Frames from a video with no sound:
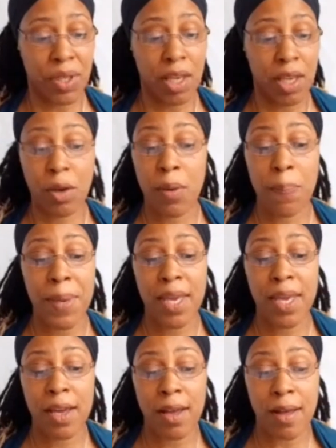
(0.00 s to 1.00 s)
It could
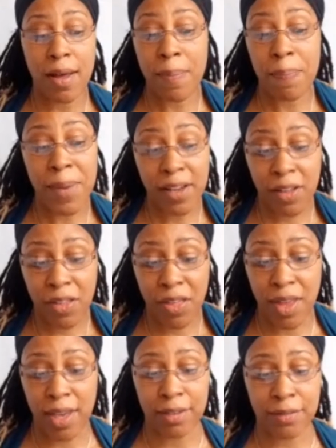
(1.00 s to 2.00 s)
be a big
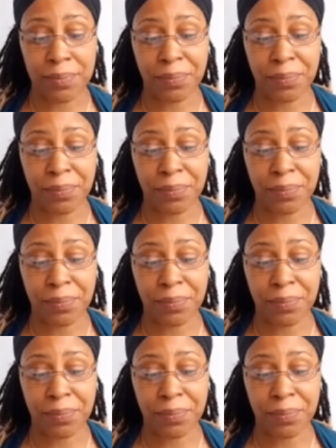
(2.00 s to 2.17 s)
thing,